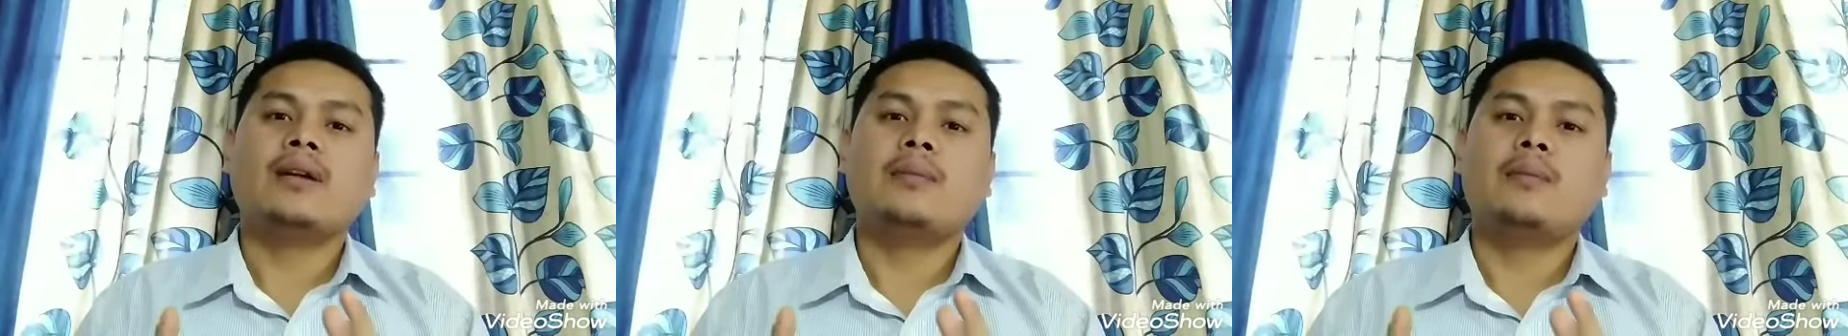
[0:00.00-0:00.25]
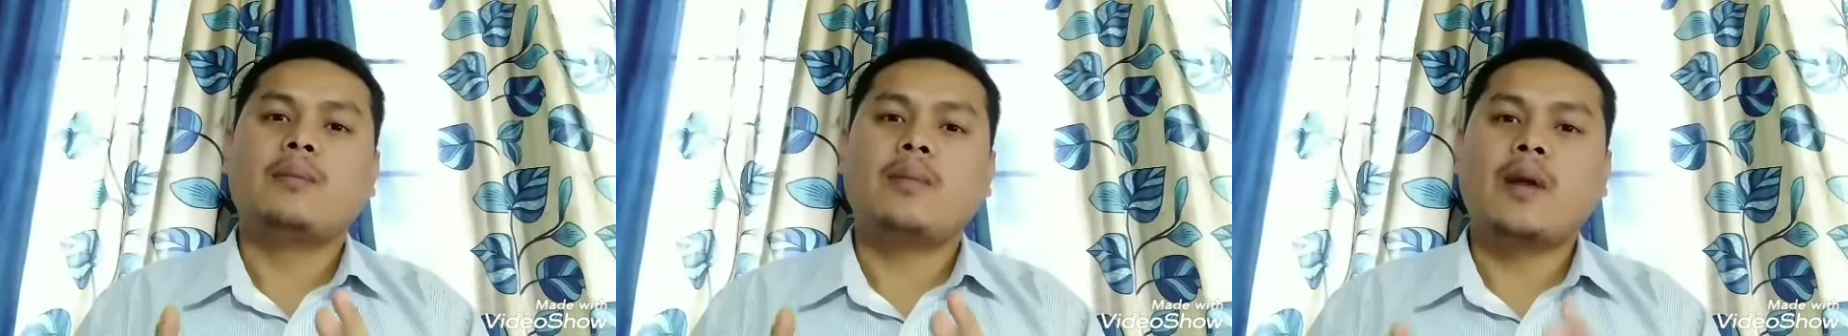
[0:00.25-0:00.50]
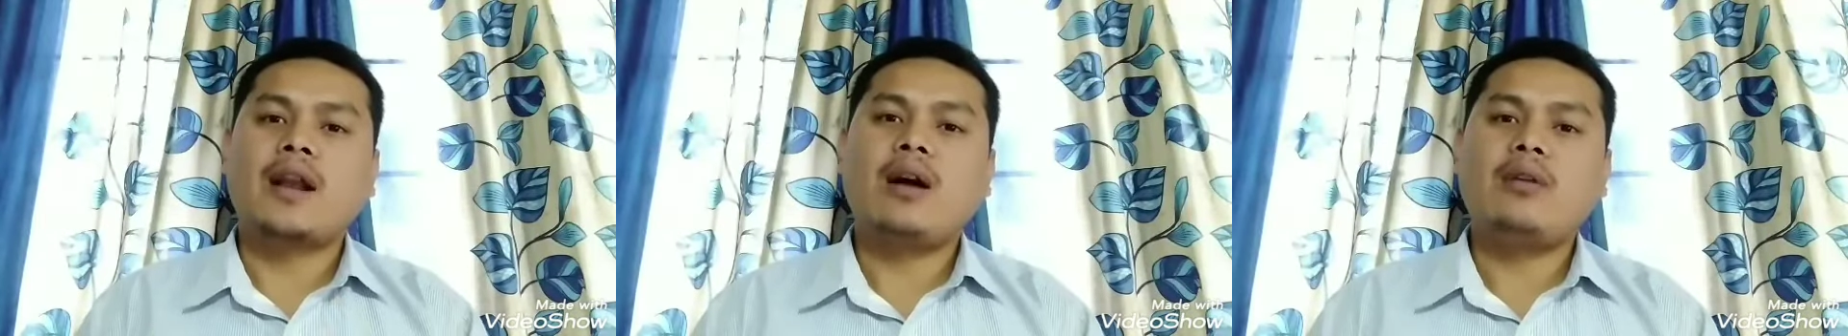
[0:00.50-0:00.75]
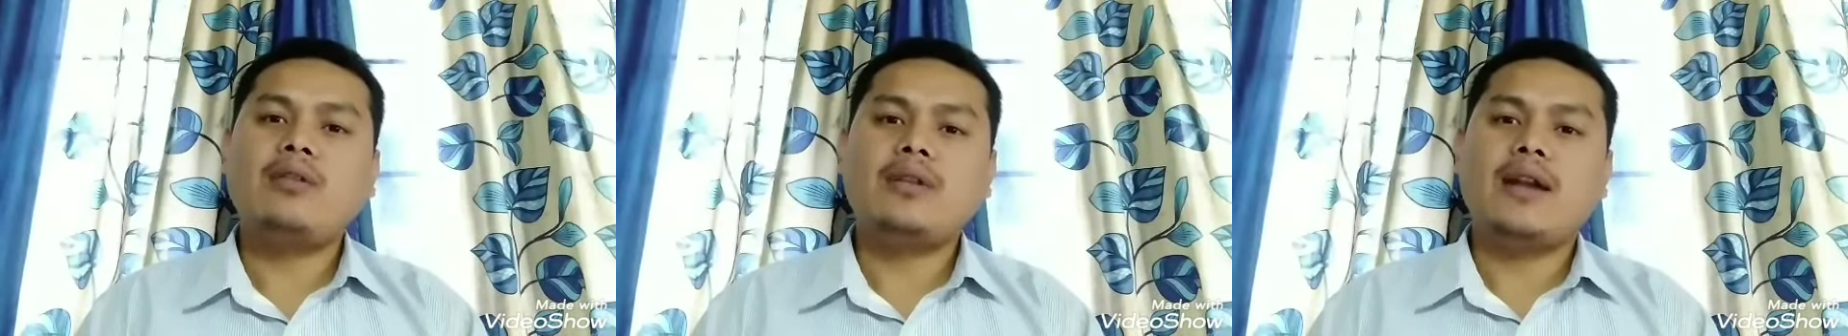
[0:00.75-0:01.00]

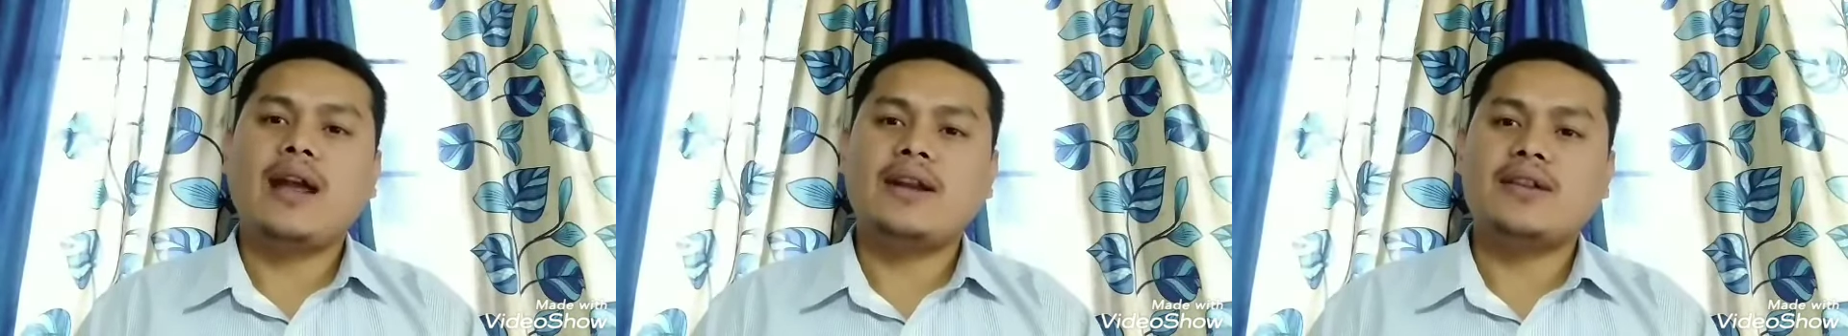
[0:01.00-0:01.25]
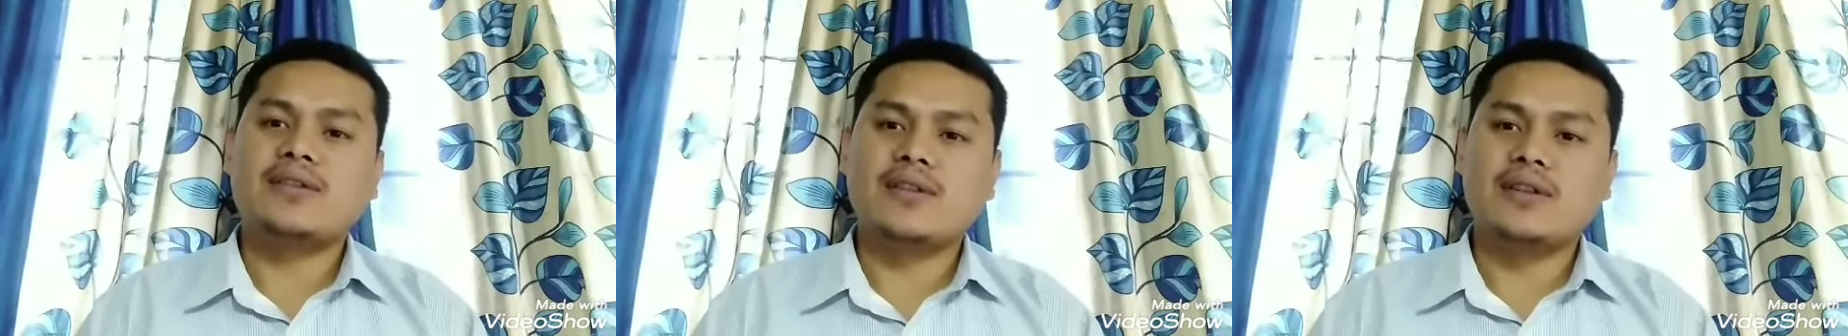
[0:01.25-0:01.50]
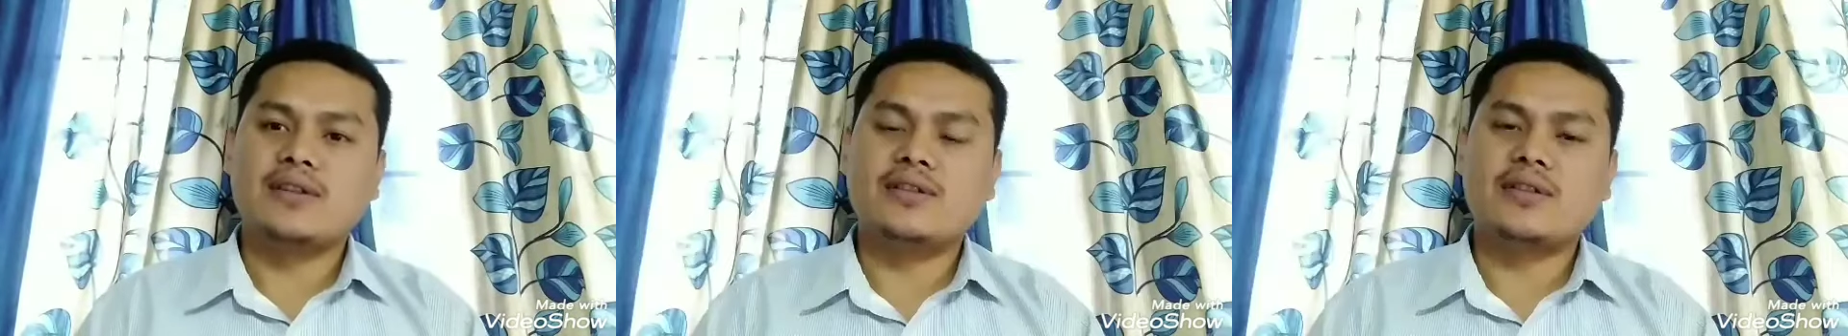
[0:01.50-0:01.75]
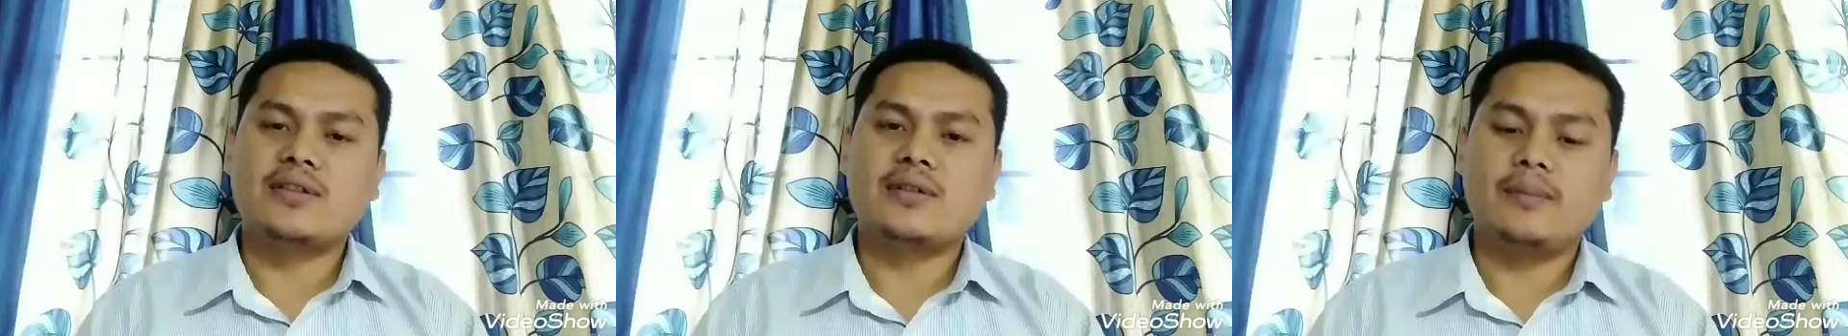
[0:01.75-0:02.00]
pronoun antecedent.
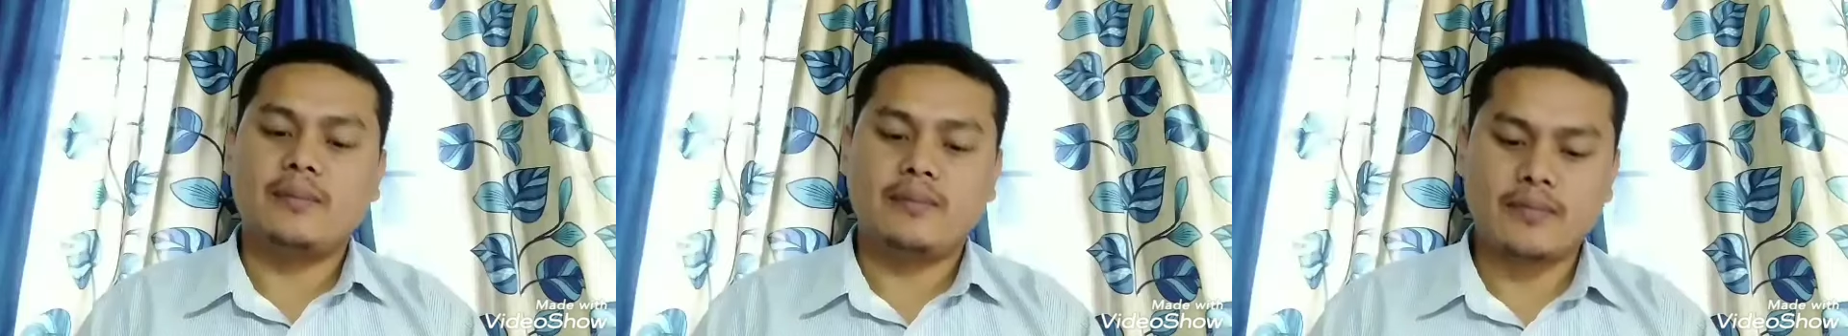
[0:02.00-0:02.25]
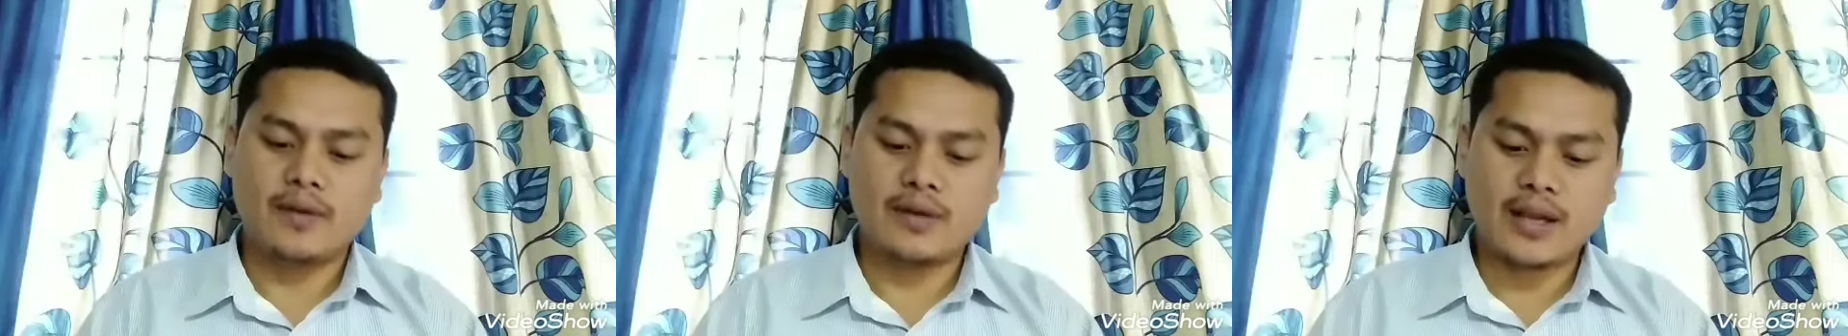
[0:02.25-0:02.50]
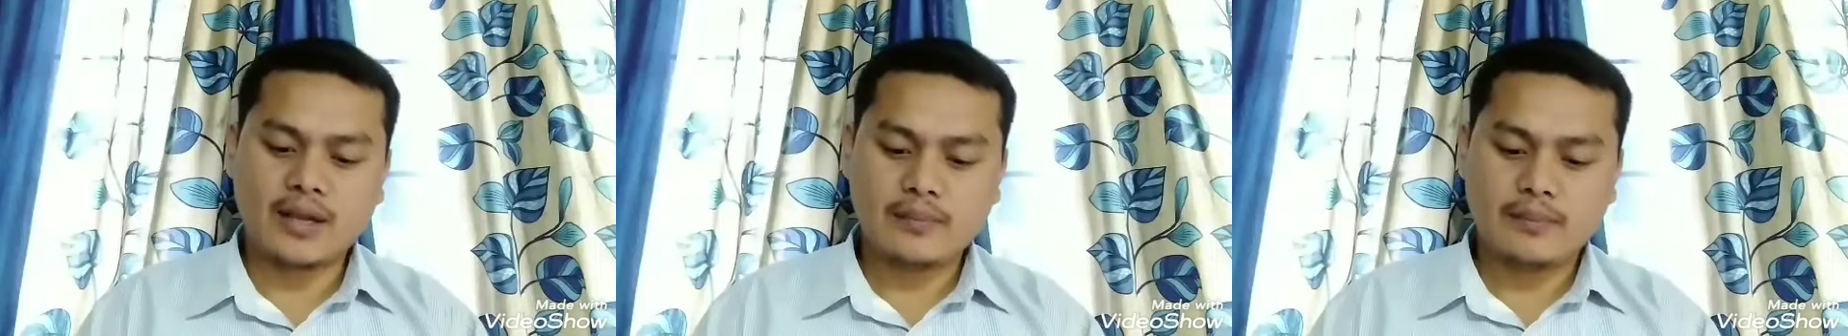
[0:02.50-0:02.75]
Okay,